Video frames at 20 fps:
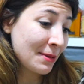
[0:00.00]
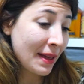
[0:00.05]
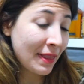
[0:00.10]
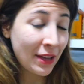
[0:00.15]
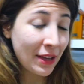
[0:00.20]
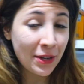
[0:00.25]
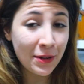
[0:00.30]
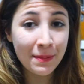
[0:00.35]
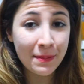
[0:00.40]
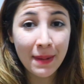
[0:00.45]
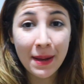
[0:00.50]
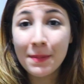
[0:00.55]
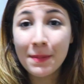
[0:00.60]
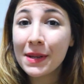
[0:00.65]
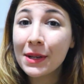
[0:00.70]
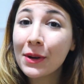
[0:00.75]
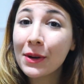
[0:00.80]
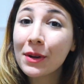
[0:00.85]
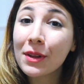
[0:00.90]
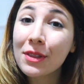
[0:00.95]
whether you may
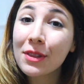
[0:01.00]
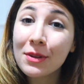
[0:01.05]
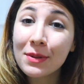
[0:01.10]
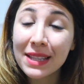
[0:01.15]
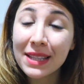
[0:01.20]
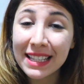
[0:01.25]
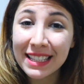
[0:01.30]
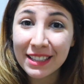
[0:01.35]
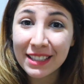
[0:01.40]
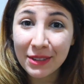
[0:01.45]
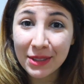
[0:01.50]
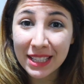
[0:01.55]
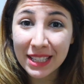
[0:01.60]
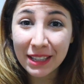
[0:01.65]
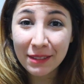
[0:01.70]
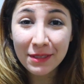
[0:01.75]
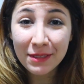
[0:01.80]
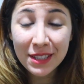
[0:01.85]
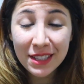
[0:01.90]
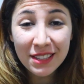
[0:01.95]
be going through this
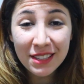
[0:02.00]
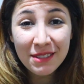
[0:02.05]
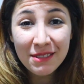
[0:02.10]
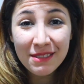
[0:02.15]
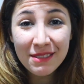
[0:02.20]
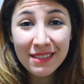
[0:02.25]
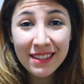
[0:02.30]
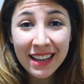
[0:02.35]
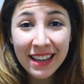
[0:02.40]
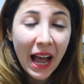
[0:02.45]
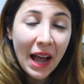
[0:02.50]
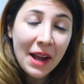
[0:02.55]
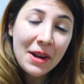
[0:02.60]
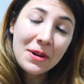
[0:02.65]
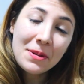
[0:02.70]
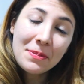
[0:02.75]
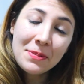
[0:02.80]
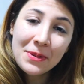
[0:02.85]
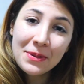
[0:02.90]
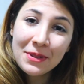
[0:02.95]
yourself soon, I
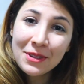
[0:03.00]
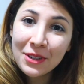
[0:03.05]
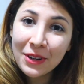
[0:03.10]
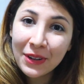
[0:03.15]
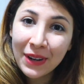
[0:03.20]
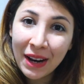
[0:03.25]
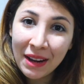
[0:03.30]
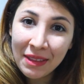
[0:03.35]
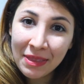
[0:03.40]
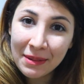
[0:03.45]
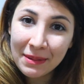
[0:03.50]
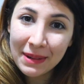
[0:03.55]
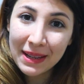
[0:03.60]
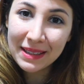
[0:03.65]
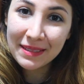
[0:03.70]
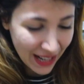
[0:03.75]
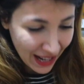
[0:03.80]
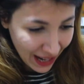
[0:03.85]
hope you enjoy either way.